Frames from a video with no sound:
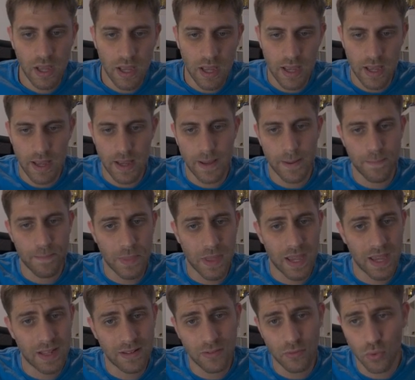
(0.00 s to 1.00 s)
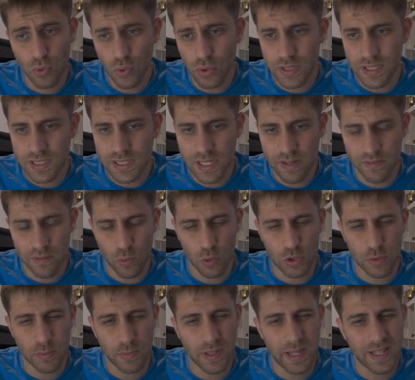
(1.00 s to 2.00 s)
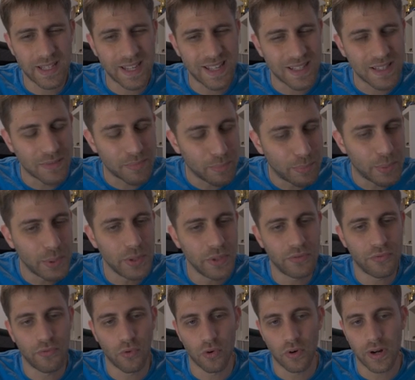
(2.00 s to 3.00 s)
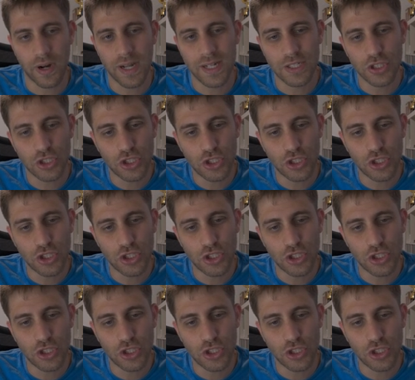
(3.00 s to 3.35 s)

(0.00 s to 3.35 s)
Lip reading: And rook d7 was played, and b4,